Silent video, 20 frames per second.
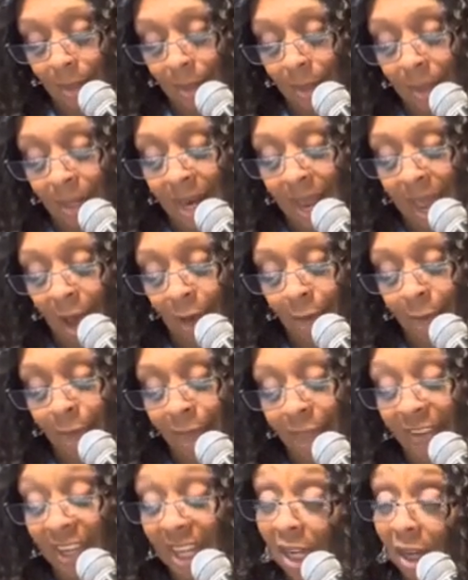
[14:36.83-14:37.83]
Now
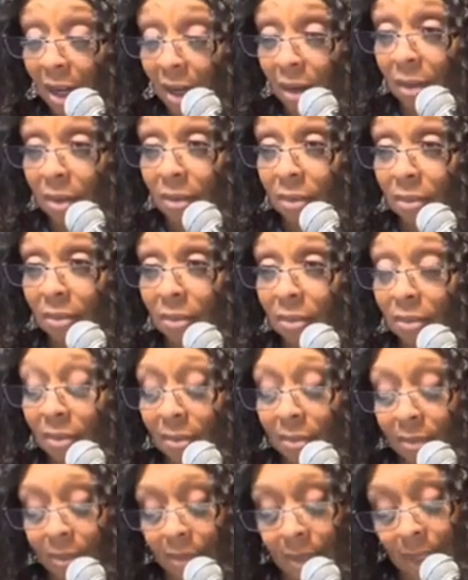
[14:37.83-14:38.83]
fear
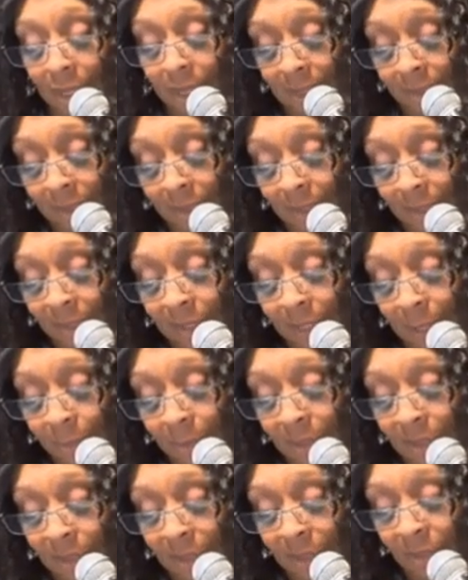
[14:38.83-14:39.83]
is the
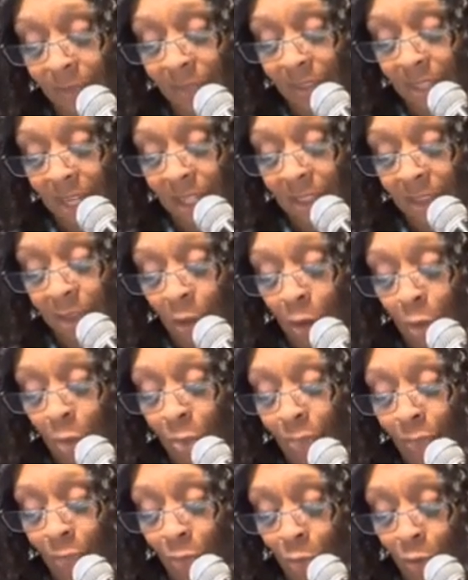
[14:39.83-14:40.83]
substance of things
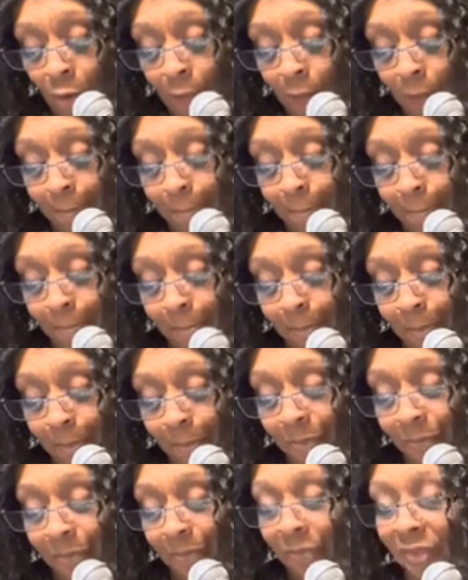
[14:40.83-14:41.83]
hoped for,
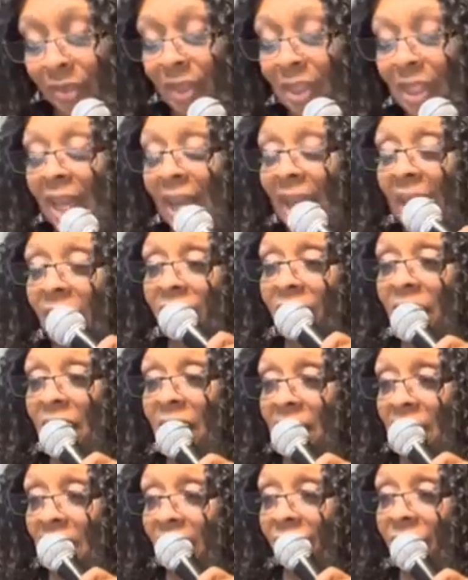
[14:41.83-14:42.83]
the
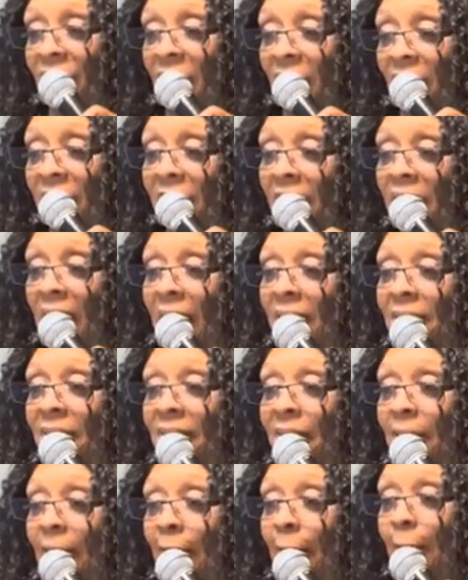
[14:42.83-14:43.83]
evidence of things not
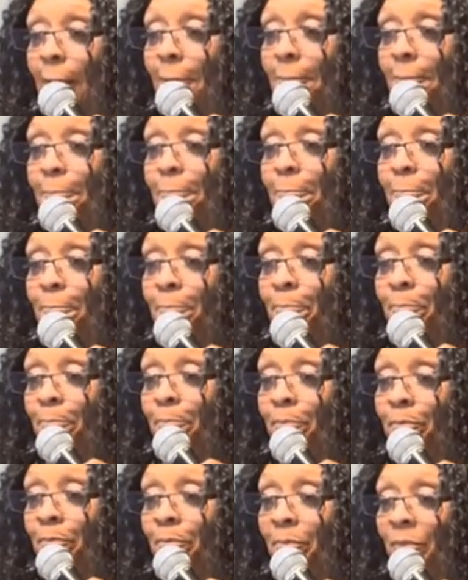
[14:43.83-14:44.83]
seen.
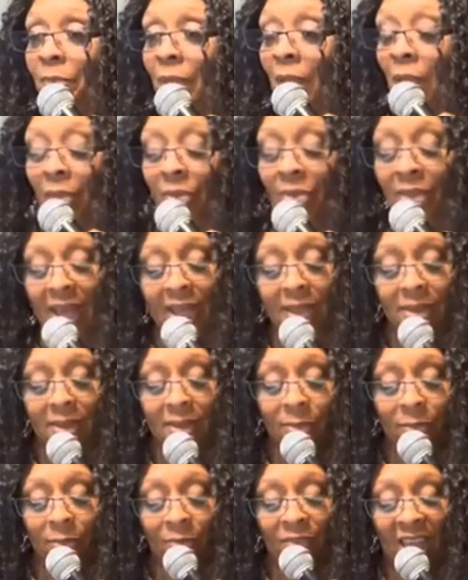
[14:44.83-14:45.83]

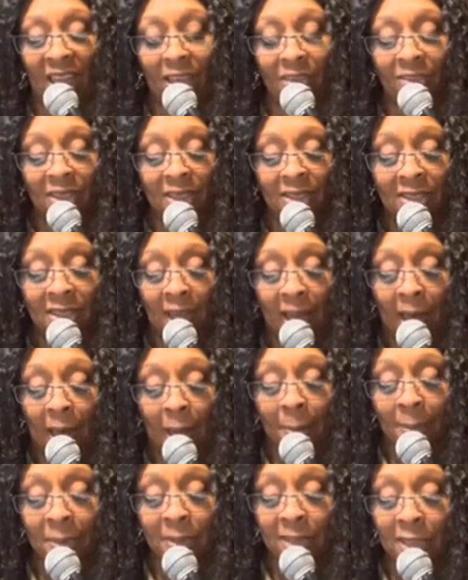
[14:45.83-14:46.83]
That faith is the
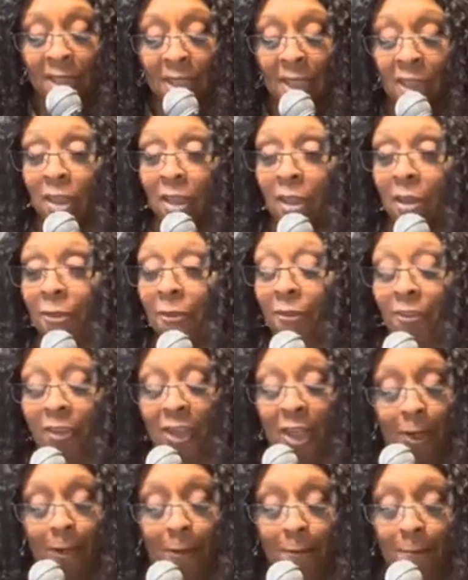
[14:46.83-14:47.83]
opposite of
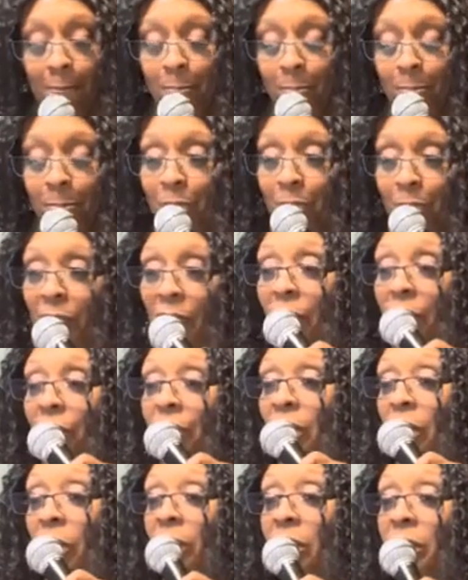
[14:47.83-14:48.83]
fear.
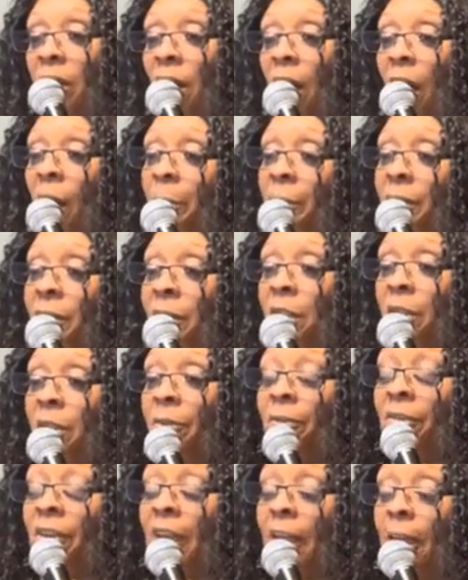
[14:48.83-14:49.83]
Fear is the opposite
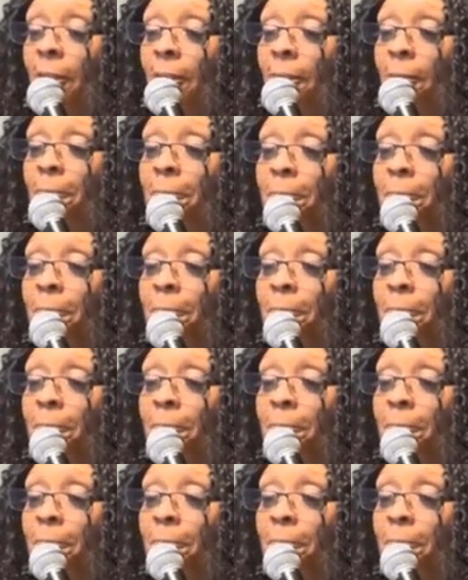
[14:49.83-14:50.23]
of faith.